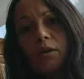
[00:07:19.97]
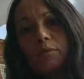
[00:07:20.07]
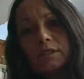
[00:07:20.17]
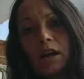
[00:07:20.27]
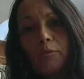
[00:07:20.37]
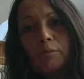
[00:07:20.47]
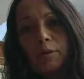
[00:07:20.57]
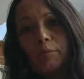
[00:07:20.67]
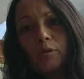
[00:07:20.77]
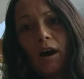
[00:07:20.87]
was helping
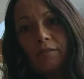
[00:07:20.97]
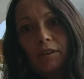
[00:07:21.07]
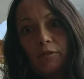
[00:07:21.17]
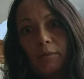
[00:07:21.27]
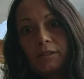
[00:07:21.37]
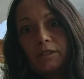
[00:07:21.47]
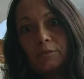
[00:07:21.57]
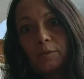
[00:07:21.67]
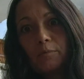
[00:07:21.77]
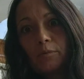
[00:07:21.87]
people. I've never met
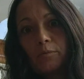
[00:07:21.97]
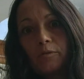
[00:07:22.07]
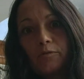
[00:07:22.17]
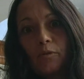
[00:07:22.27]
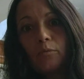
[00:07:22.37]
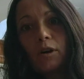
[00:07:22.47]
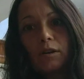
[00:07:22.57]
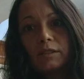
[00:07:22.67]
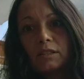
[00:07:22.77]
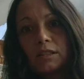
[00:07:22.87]
these people
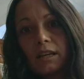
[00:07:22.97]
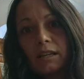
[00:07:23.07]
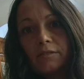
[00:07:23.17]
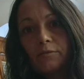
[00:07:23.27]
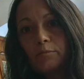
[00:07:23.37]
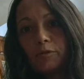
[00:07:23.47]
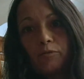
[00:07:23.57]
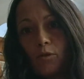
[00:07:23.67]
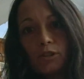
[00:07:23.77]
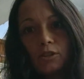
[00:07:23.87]
before, this lady
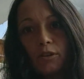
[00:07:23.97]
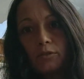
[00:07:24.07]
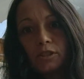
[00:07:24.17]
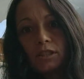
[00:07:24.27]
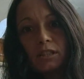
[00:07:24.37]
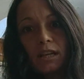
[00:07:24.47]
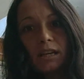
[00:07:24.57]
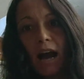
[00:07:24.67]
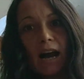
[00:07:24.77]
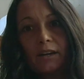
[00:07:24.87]
before. So I was just
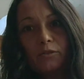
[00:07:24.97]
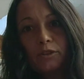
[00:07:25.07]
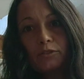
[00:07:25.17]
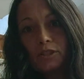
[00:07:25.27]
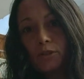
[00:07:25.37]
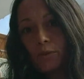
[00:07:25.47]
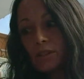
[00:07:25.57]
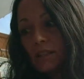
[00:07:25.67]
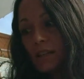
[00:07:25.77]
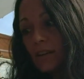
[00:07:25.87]
like, I don't know if she
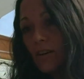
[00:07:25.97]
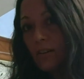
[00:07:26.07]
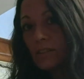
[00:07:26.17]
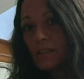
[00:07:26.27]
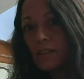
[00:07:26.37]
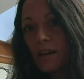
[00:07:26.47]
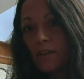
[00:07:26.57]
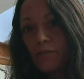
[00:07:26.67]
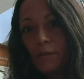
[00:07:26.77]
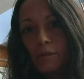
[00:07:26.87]
wants to hear all this
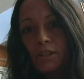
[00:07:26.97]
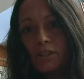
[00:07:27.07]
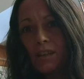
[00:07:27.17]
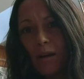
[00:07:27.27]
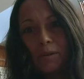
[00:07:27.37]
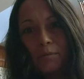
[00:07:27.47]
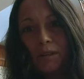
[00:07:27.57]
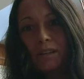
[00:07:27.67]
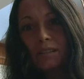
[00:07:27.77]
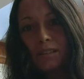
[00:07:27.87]
stuff. Let me just stop and
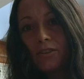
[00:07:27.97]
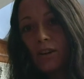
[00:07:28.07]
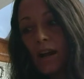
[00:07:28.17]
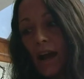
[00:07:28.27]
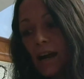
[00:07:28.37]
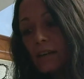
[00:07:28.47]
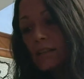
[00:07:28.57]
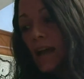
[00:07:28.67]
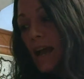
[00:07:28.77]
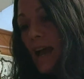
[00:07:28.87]
be considerate and
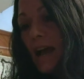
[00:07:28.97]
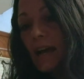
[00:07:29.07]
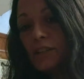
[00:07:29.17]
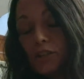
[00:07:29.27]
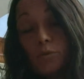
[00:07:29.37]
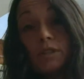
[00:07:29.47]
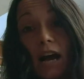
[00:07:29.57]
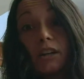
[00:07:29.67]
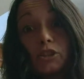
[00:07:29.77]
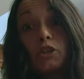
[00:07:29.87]
ask. And she was
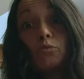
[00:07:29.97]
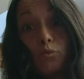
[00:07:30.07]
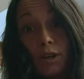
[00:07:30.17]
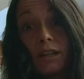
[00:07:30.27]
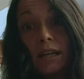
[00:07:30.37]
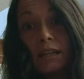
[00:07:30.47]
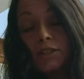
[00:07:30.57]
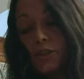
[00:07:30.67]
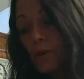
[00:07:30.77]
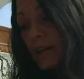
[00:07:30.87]
actually really into